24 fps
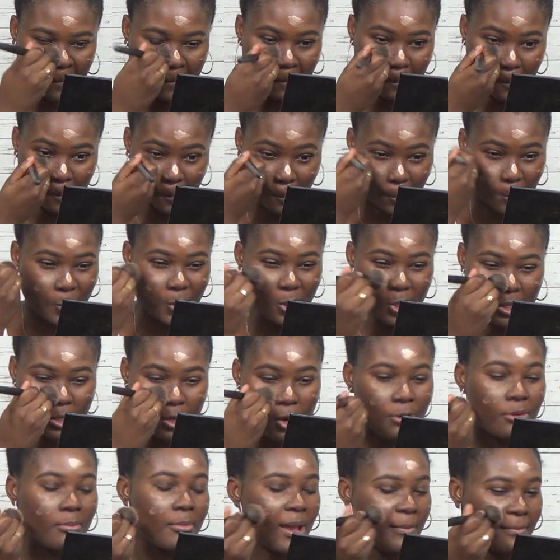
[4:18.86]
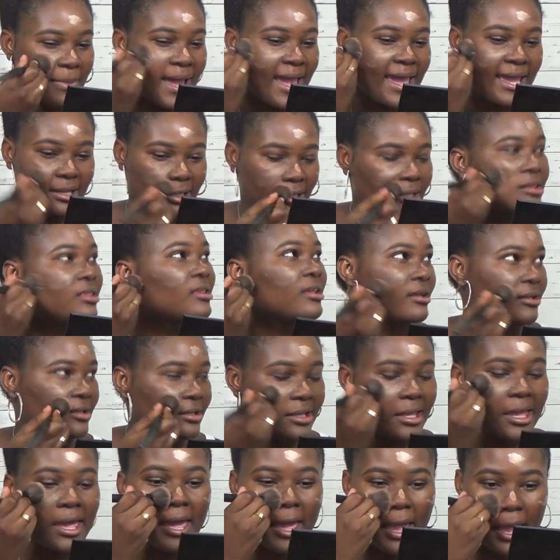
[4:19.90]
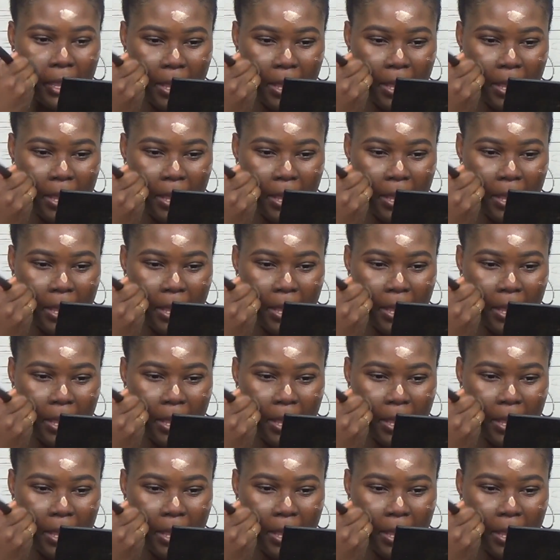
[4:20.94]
don't remember anything. Yeah,